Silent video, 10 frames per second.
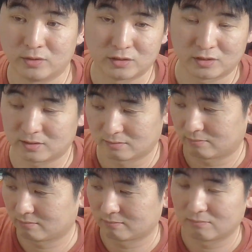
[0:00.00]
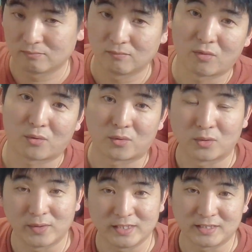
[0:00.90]
is just throw
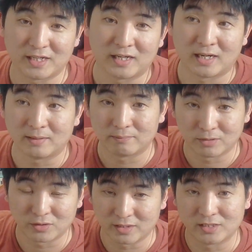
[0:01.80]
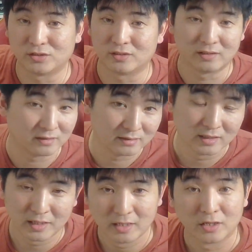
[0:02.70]
the wastegate on, build the engine,
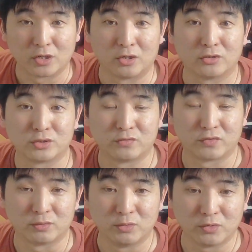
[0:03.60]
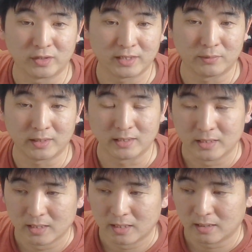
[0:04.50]
and shoot for the moon that way.
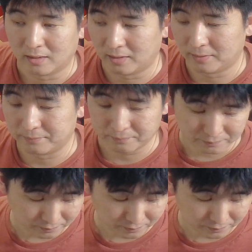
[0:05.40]
Um,